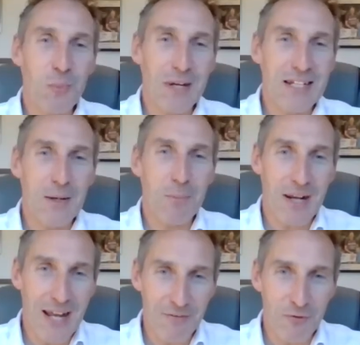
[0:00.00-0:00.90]
media
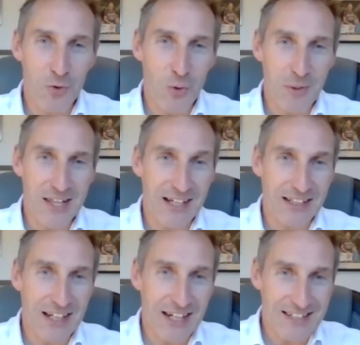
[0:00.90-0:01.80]
platform in that
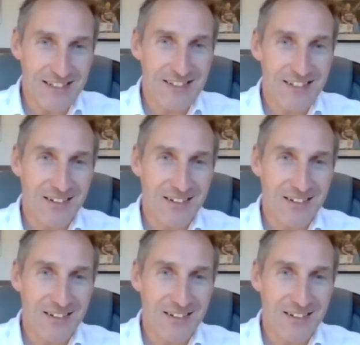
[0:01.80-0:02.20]
case?